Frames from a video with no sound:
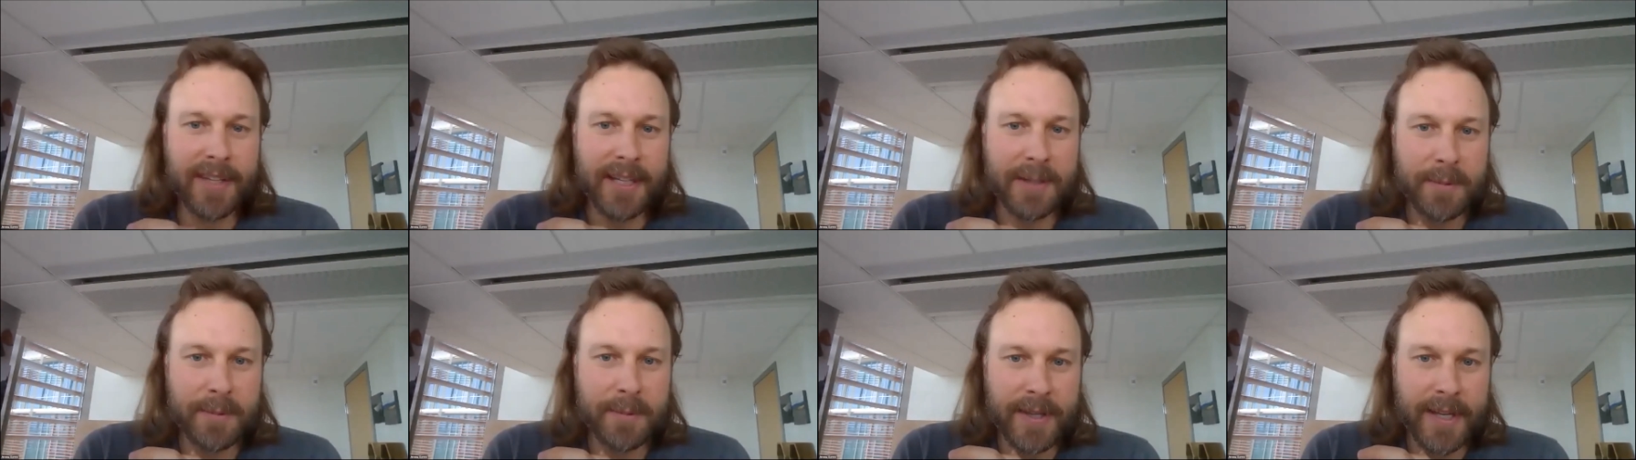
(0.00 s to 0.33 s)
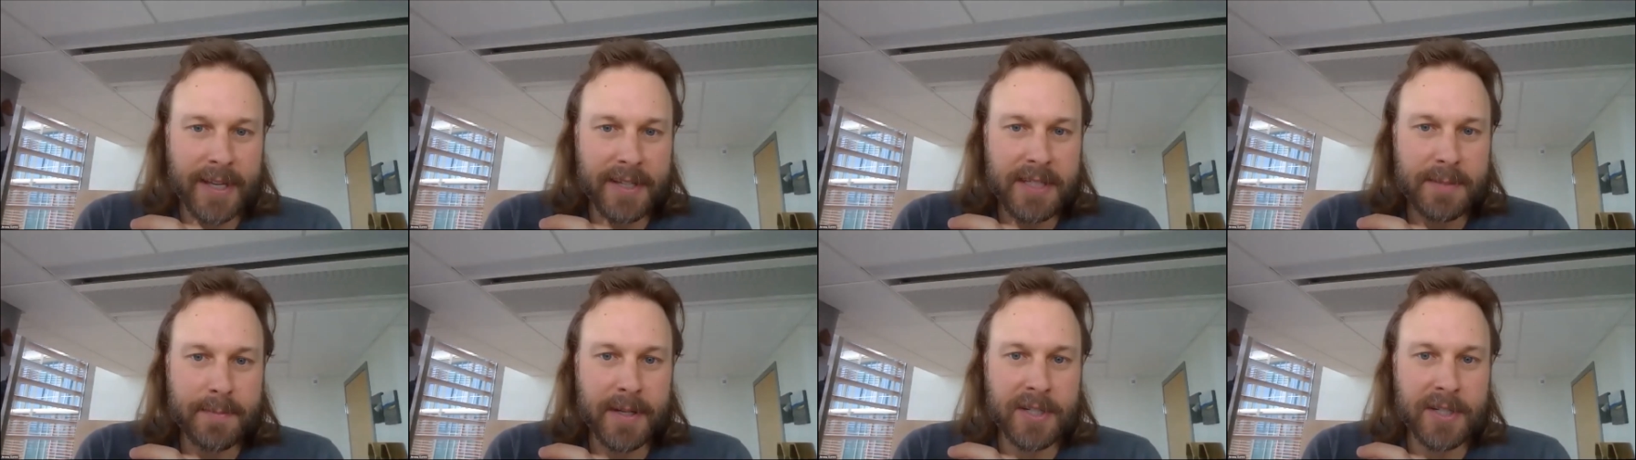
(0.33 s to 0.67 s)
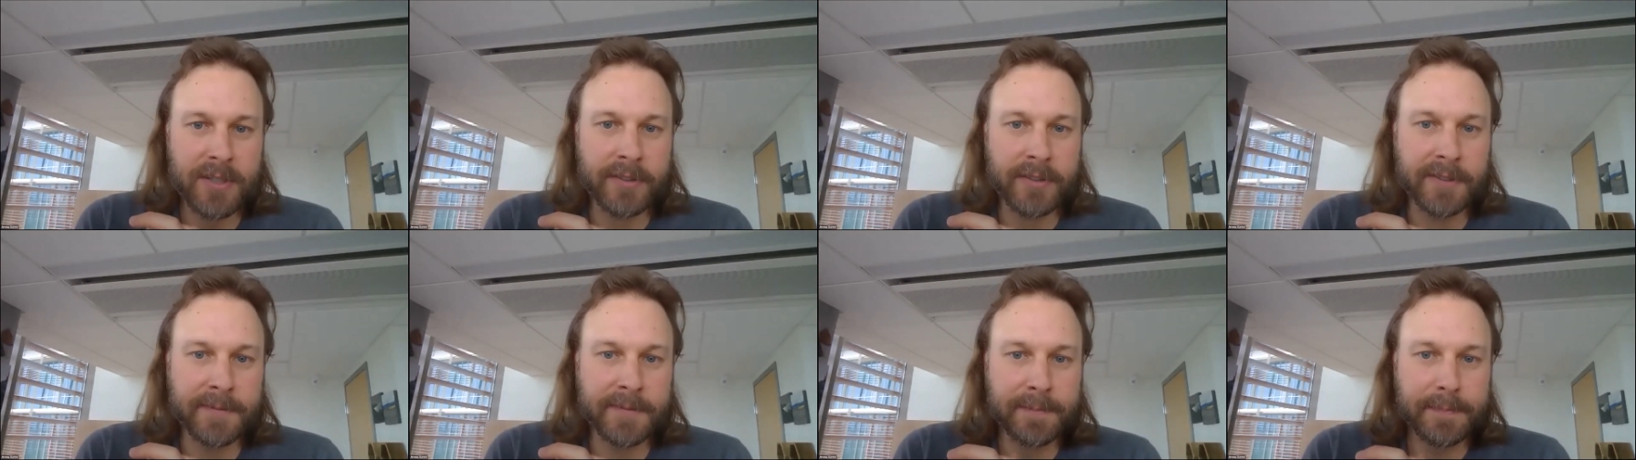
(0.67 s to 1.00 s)
think we're that
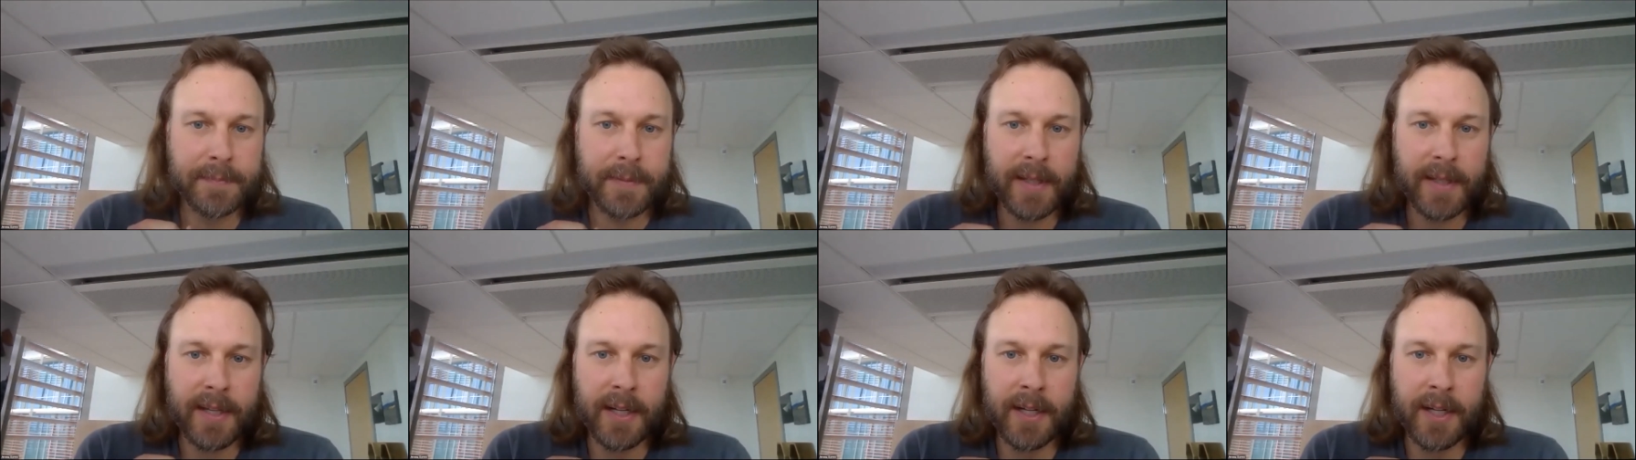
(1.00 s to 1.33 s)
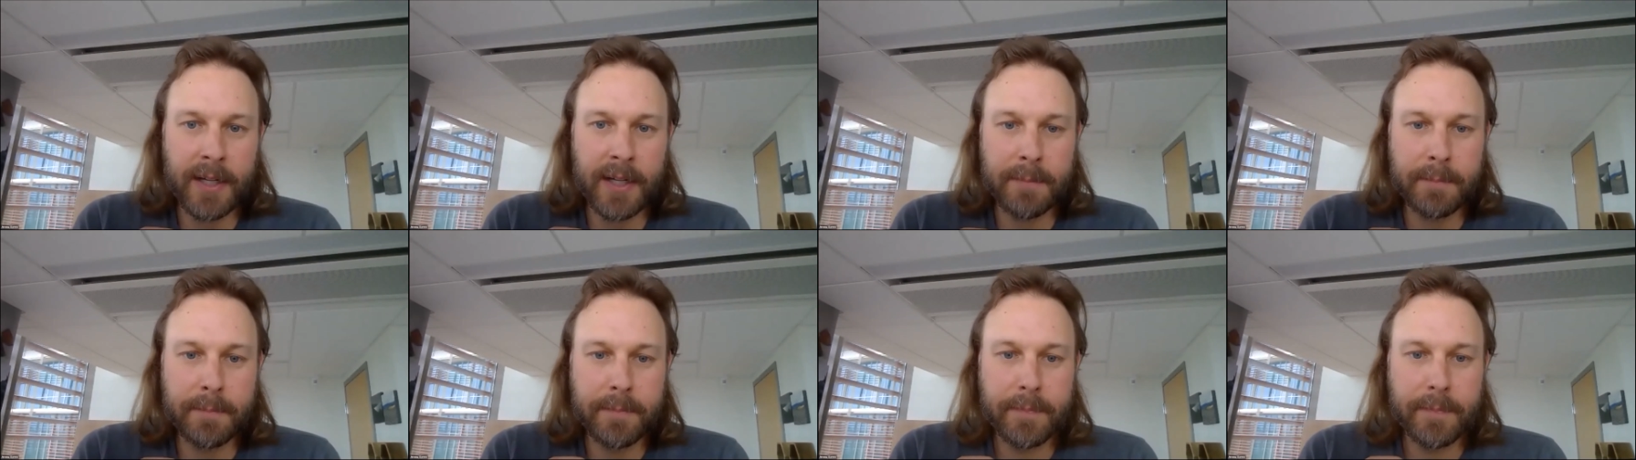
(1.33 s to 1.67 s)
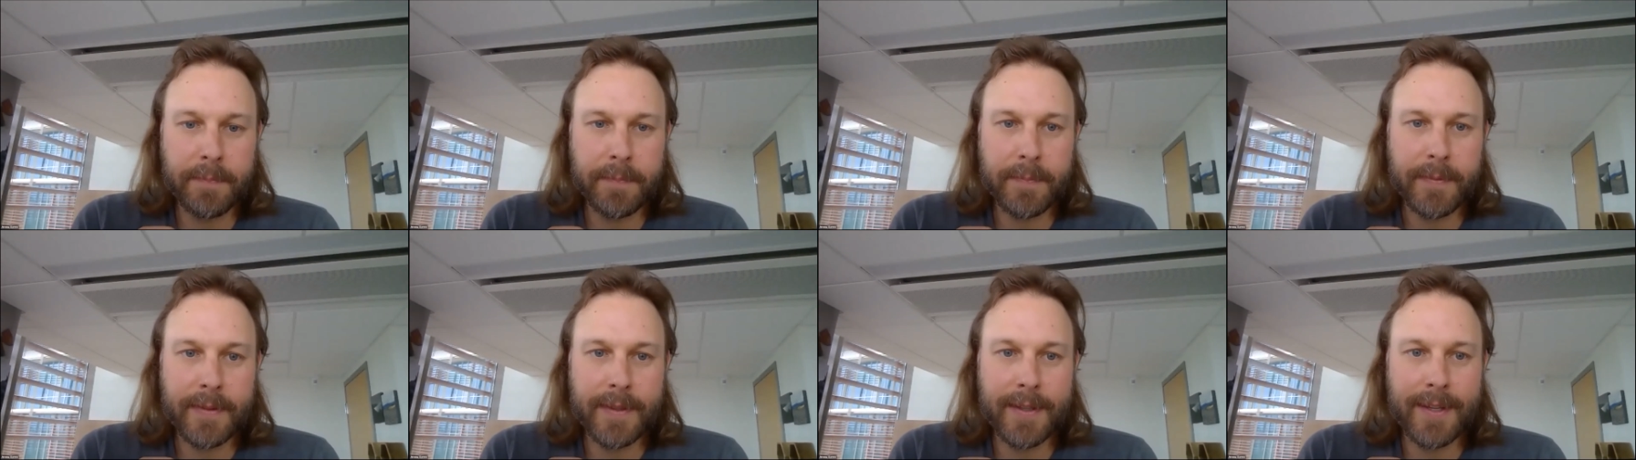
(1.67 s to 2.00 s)
special.
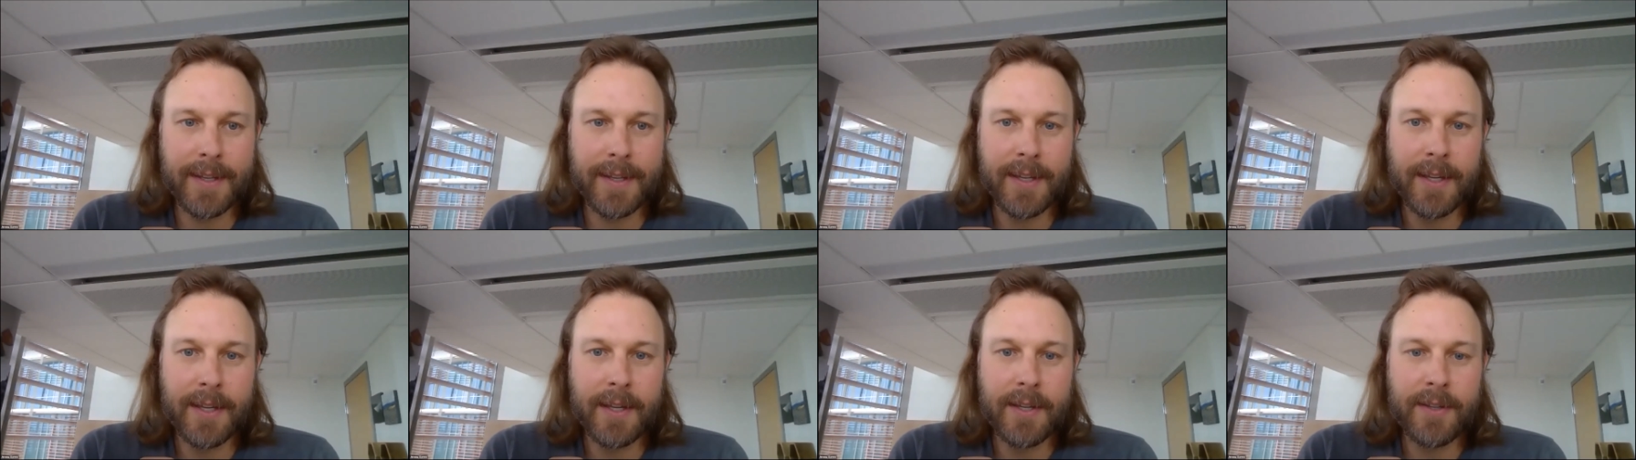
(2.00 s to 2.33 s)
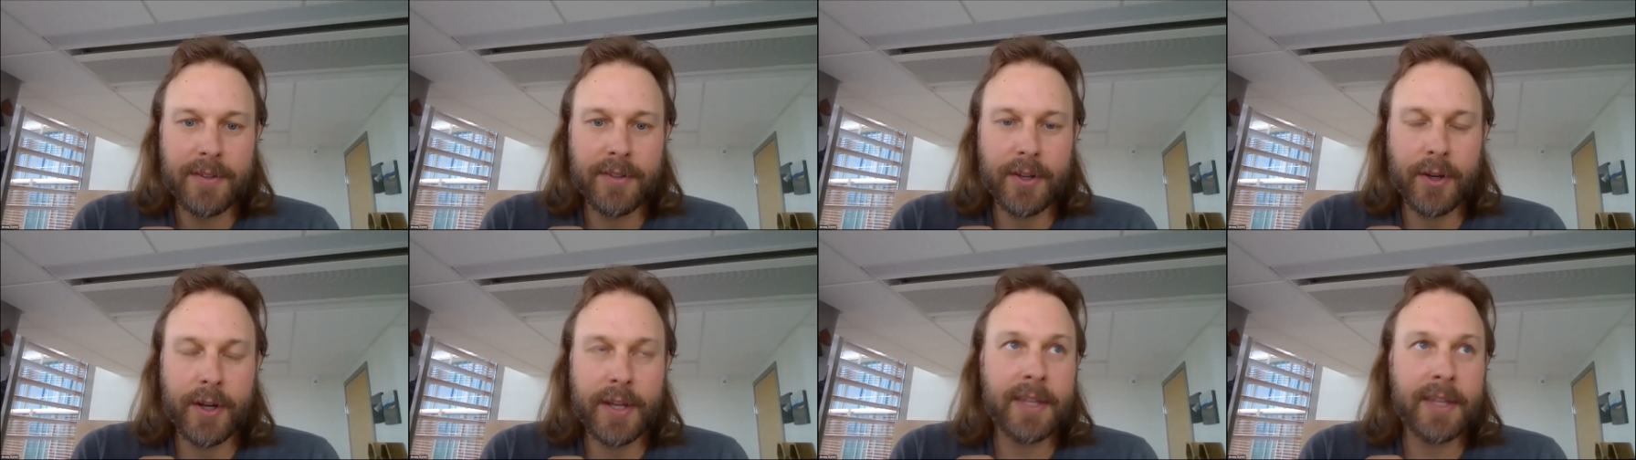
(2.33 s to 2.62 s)
So